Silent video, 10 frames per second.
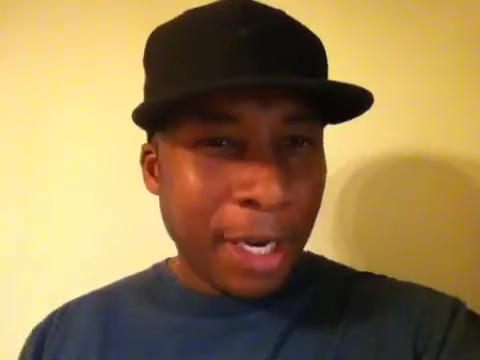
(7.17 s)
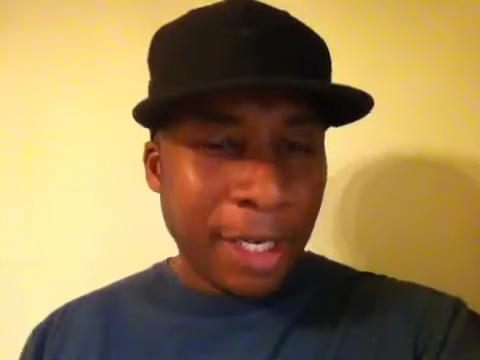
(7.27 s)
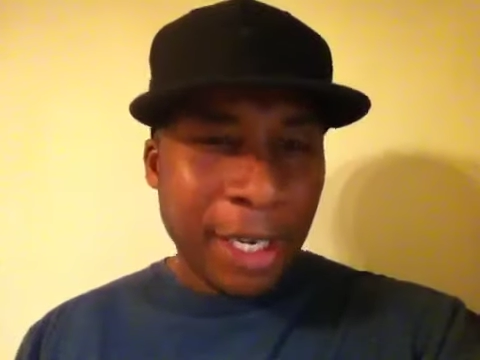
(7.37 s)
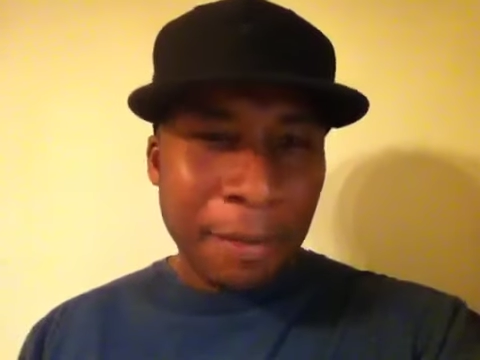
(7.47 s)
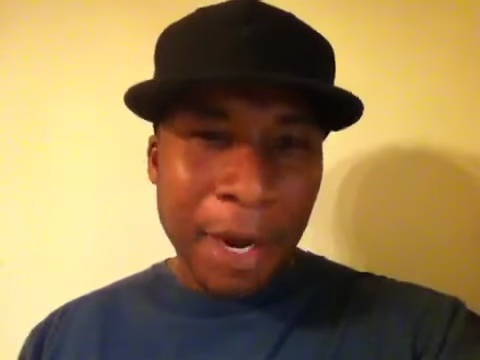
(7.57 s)
It
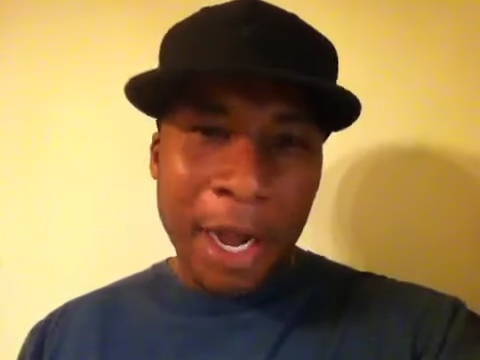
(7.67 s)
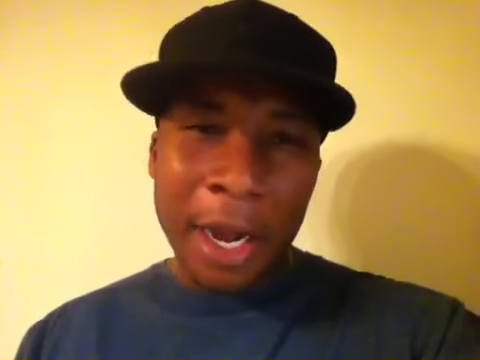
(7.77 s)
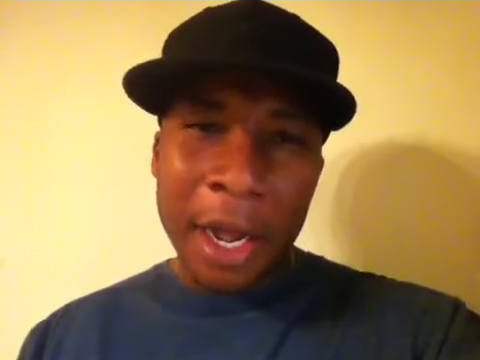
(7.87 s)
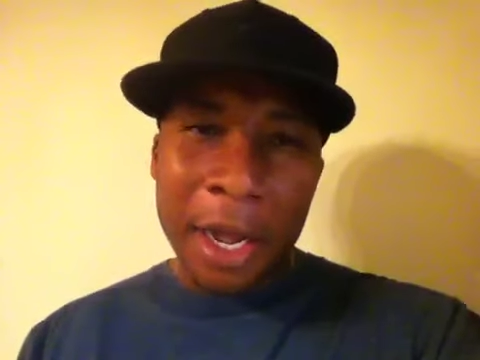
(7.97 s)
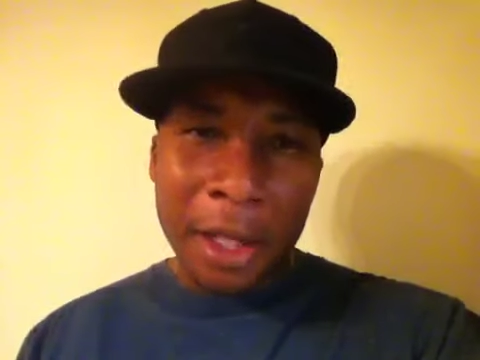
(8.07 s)
seemed
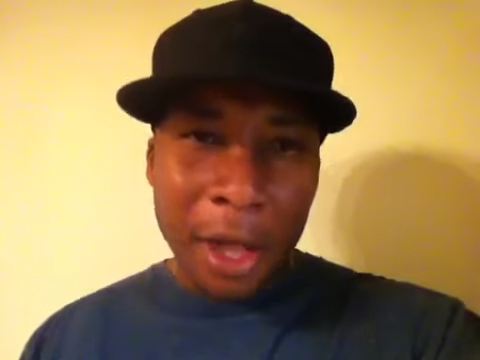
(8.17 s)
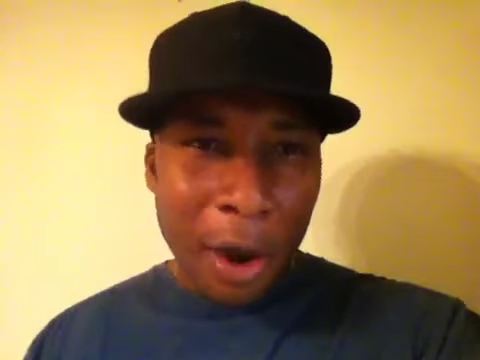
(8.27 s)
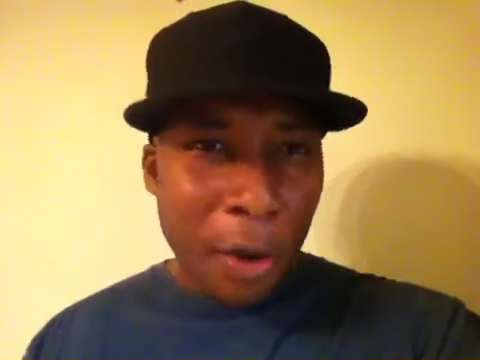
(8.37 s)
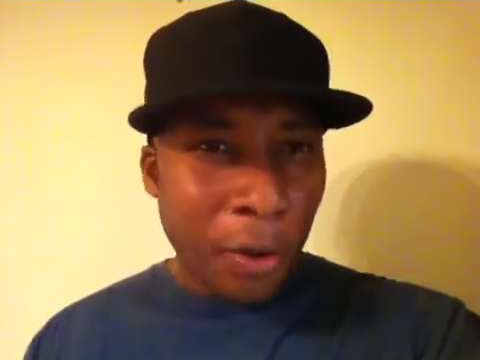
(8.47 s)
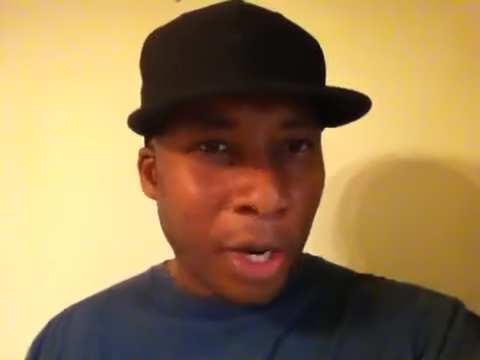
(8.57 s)
like the
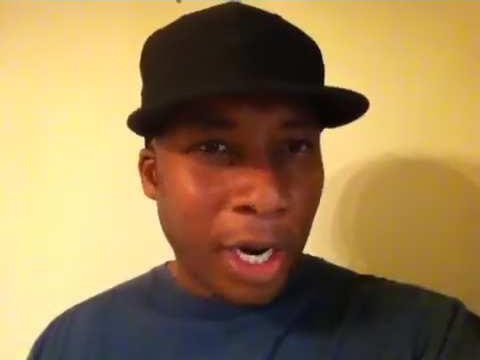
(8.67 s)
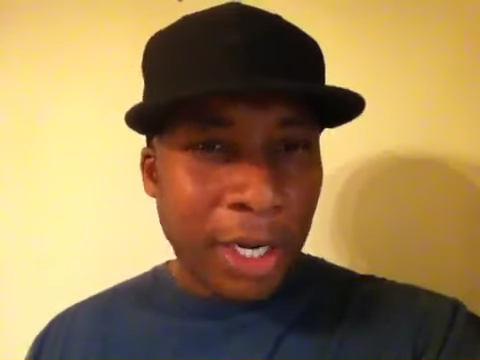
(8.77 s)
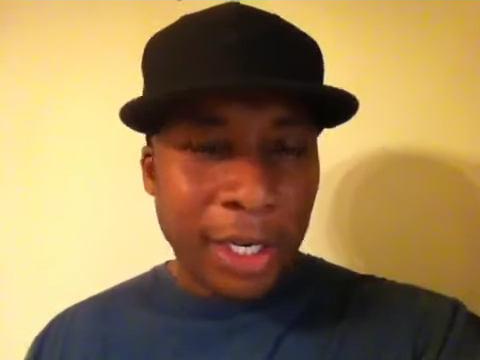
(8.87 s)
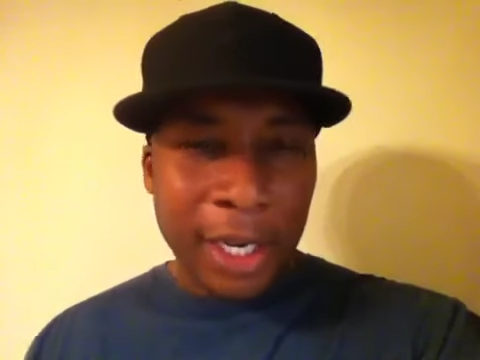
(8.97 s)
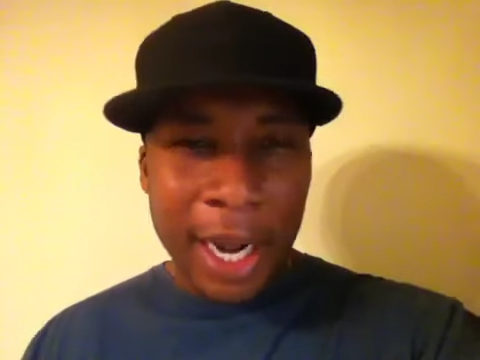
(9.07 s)
older
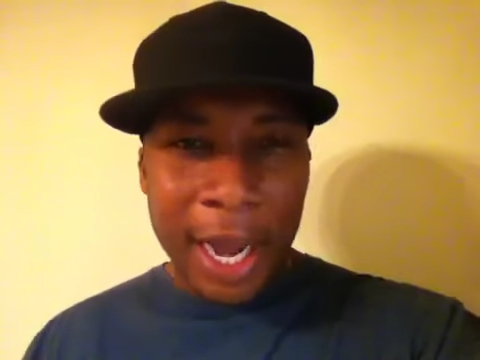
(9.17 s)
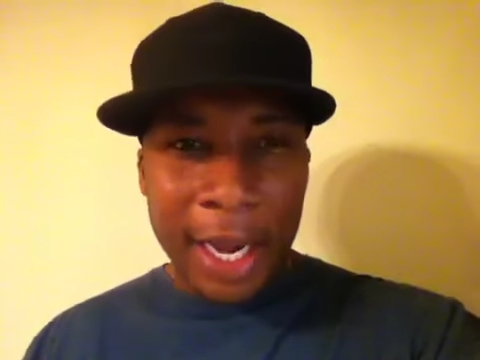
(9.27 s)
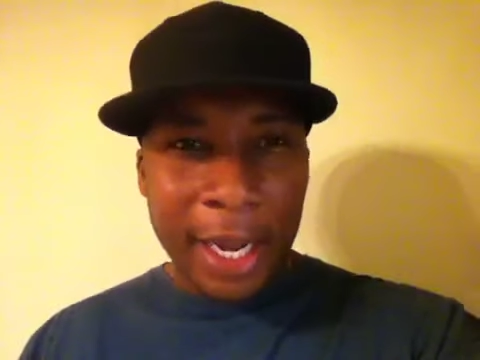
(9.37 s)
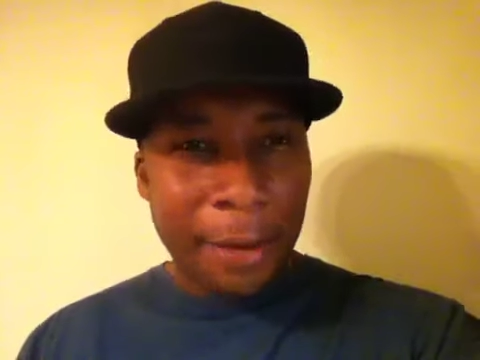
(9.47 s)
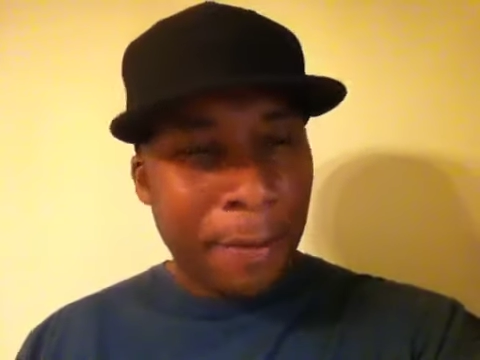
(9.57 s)
that this guy
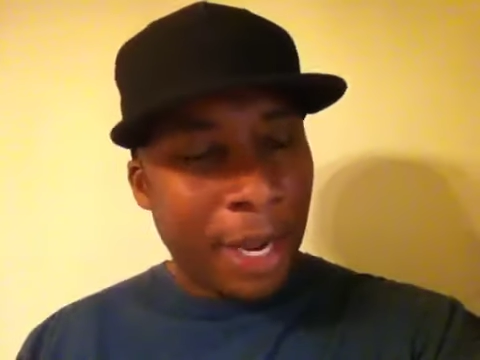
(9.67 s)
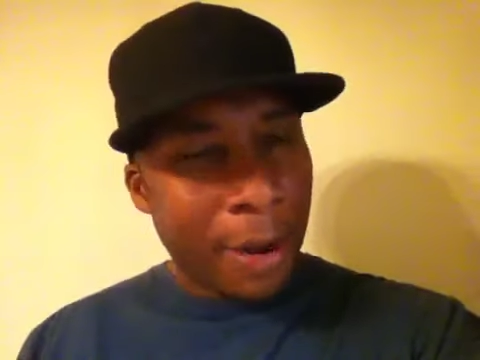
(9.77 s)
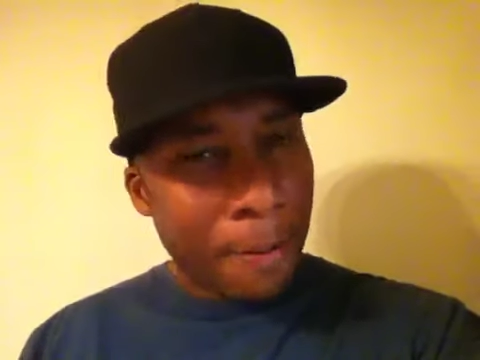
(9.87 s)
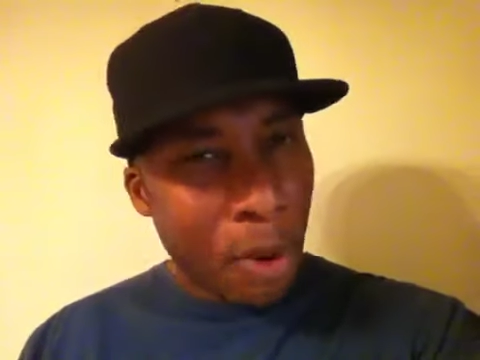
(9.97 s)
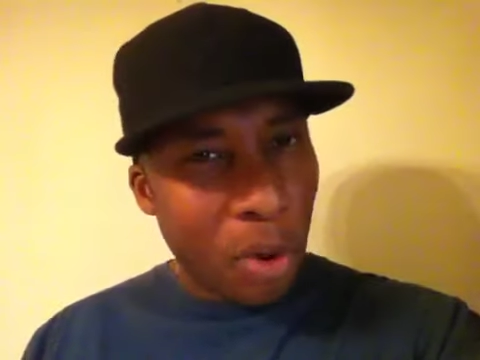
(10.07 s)
get, man,
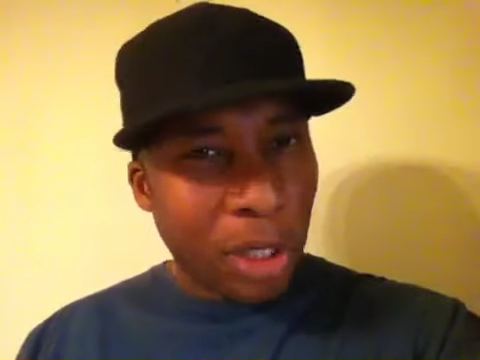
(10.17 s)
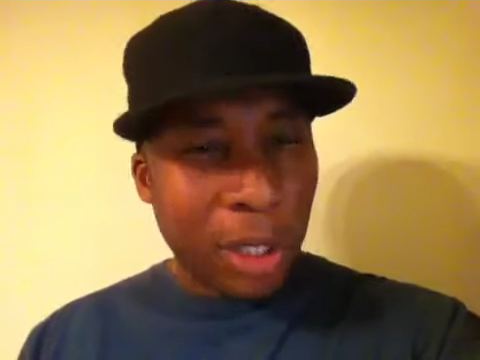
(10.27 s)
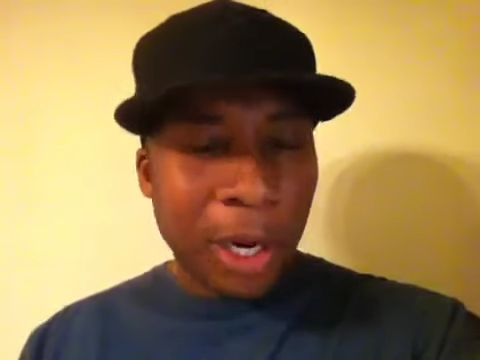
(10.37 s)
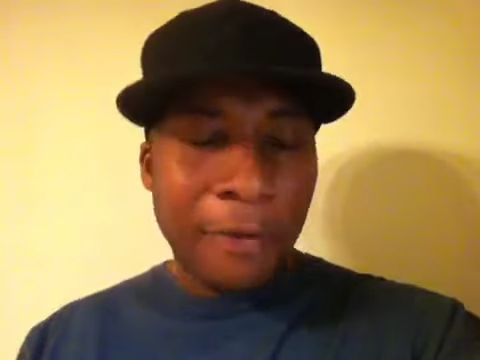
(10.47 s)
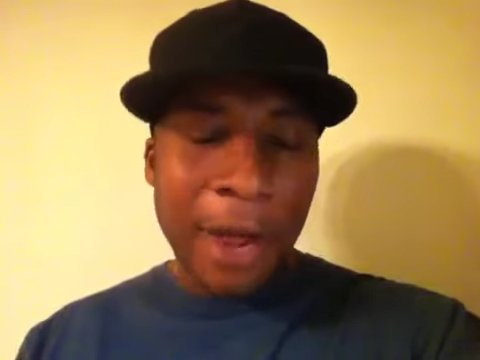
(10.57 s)
the more
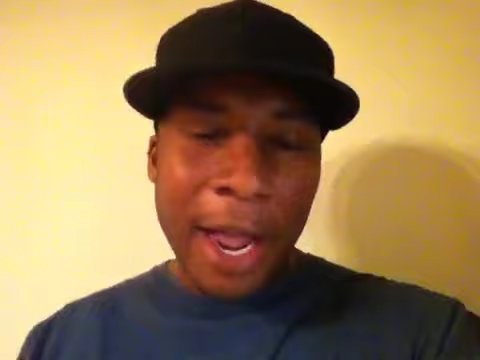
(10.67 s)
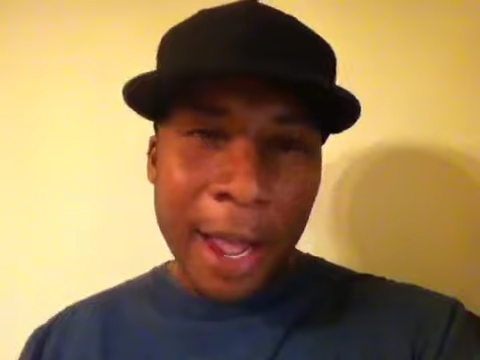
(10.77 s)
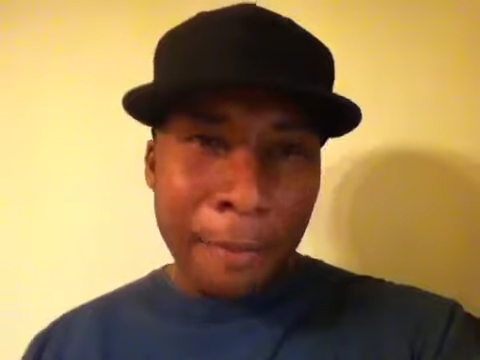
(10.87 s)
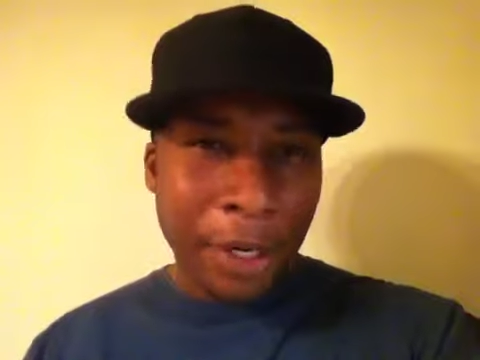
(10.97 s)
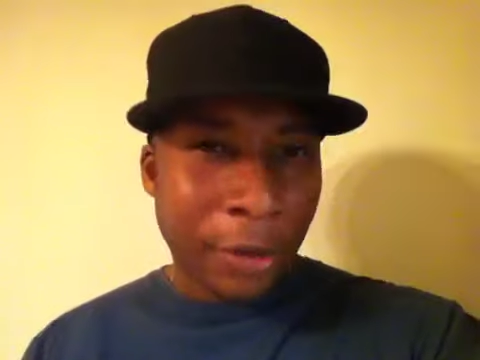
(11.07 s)
stuff
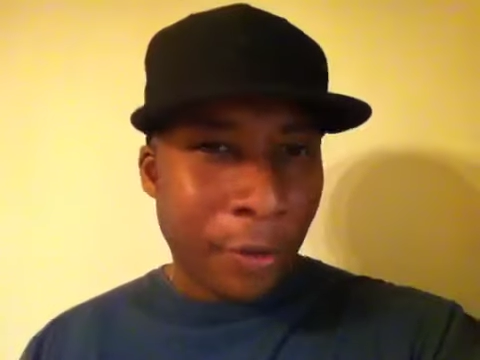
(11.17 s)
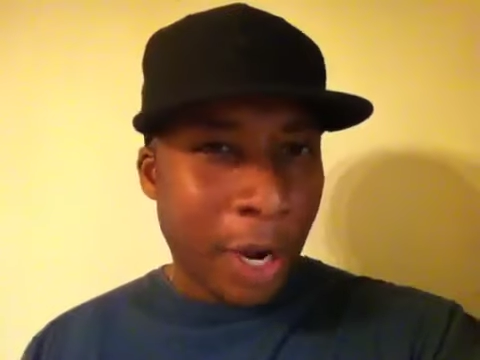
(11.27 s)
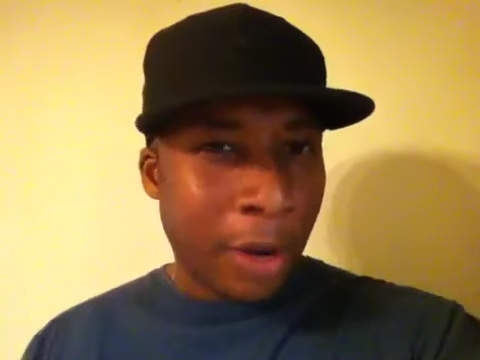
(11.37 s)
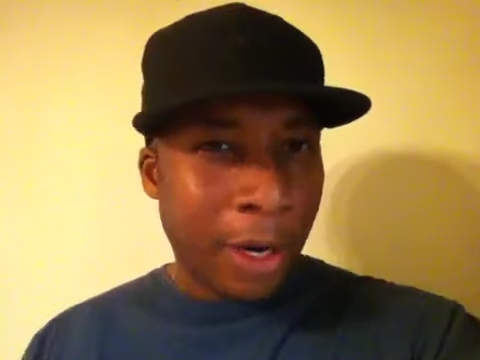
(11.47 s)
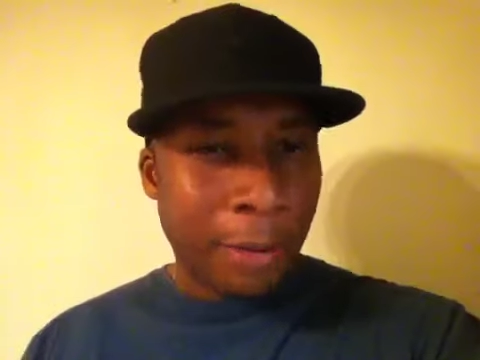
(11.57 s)
happens
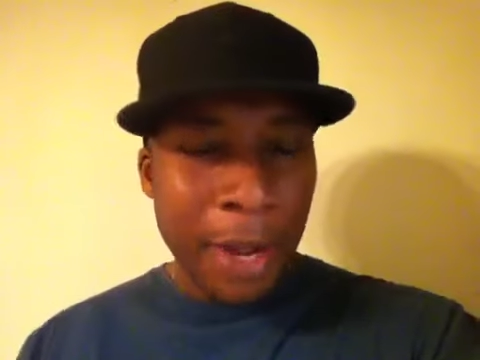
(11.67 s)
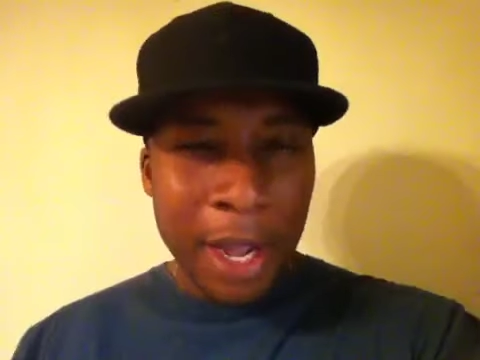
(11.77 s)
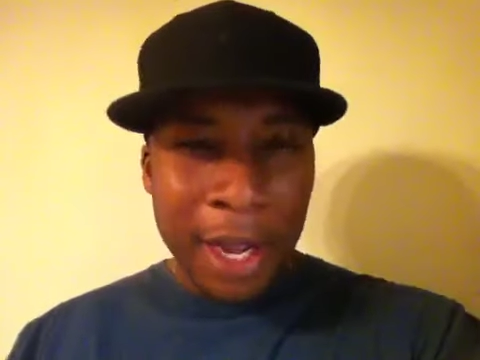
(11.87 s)
around him.